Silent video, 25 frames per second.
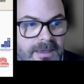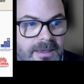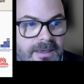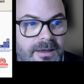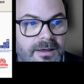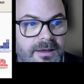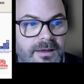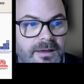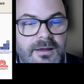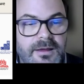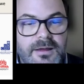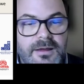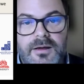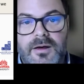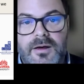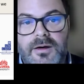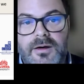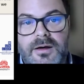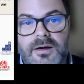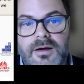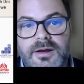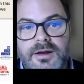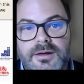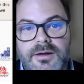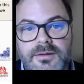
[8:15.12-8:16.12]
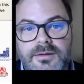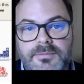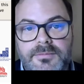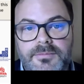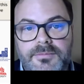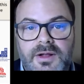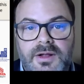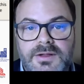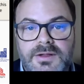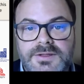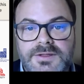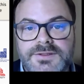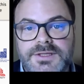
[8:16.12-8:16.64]
on
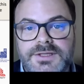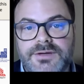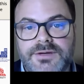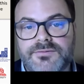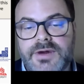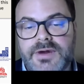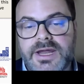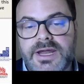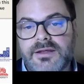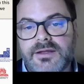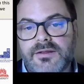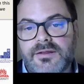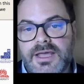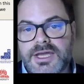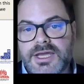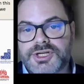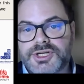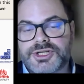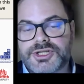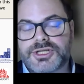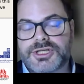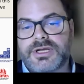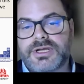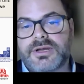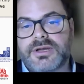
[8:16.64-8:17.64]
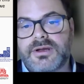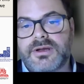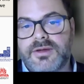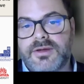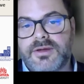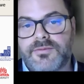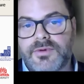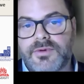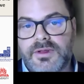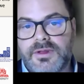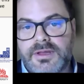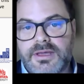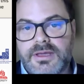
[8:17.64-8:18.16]
policy and regulation,
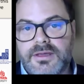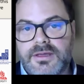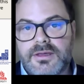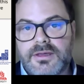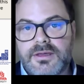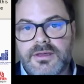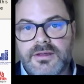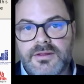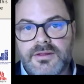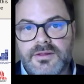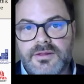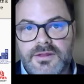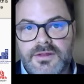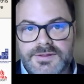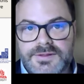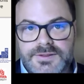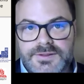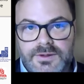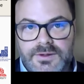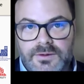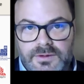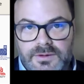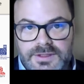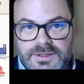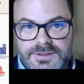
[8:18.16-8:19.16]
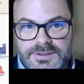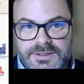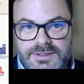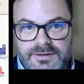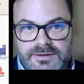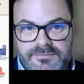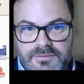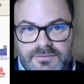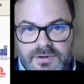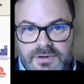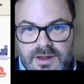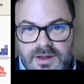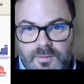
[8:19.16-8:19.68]
this
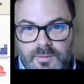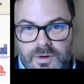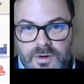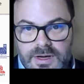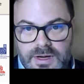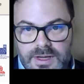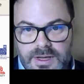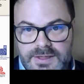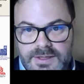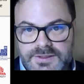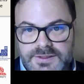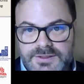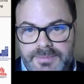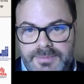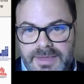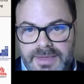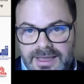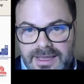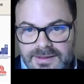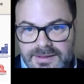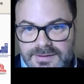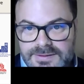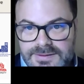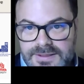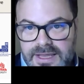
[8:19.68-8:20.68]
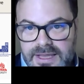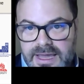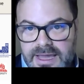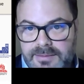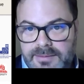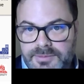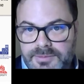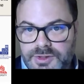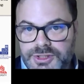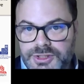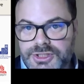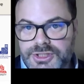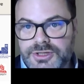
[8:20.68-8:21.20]
holistic framework expands the
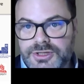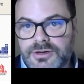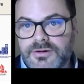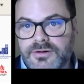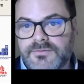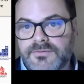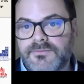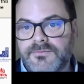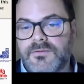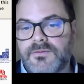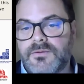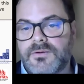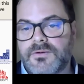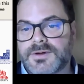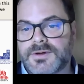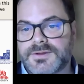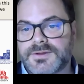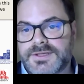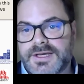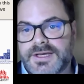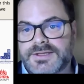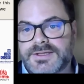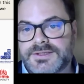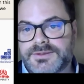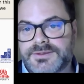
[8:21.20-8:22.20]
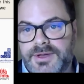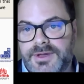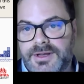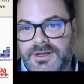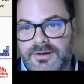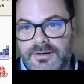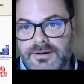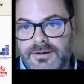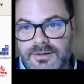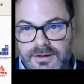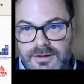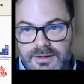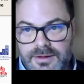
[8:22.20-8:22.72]
aperture for
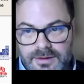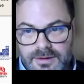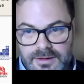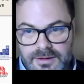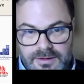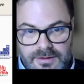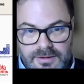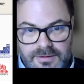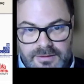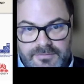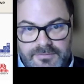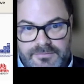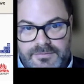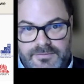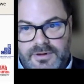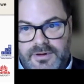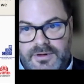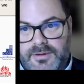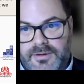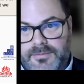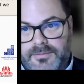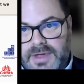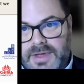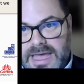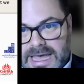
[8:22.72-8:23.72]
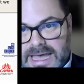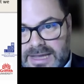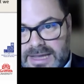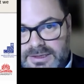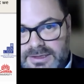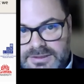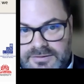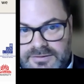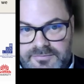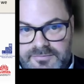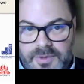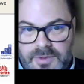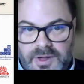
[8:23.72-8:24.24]
assessment from
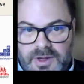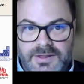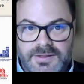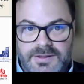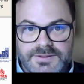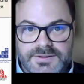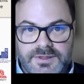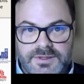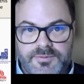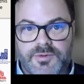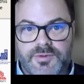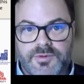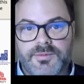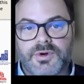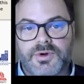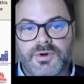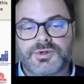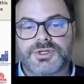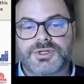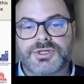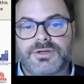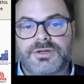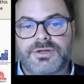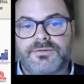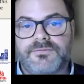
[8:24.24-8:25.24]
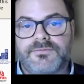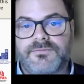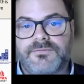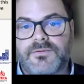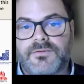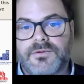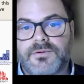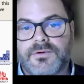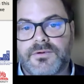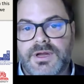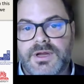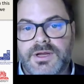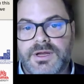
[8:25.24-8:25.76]
active policy promotion
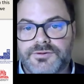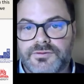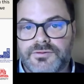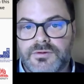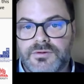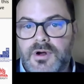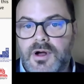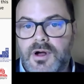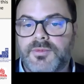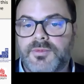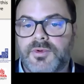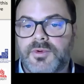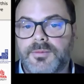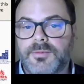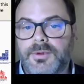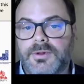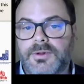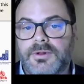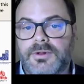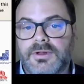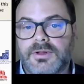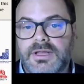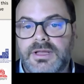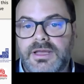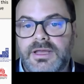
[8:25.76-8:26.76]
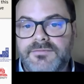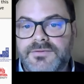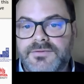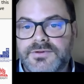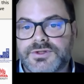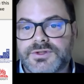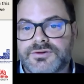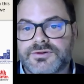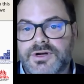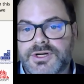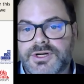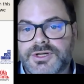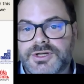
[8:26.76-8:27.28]
for interoperable
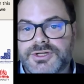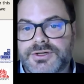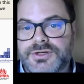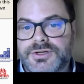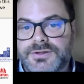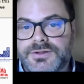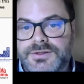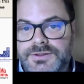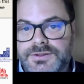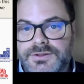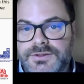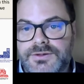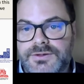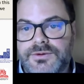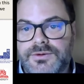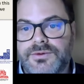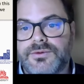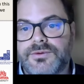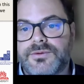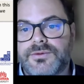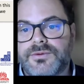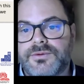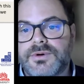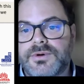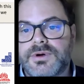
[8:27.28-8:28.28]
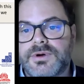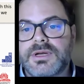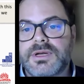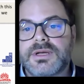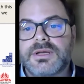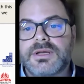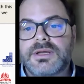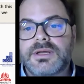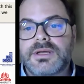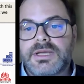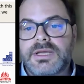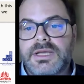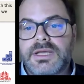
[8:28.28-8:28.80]
infrastructure to
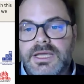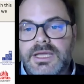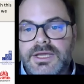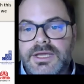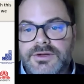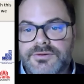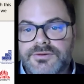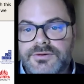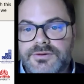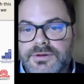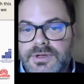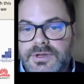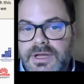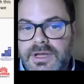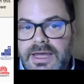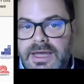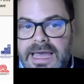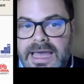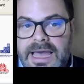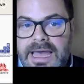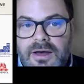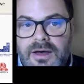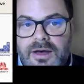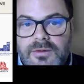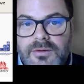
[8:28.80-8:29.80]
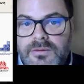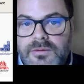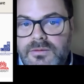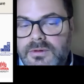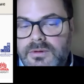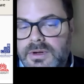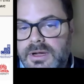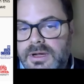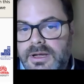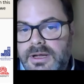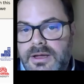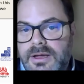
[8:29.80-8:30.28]
how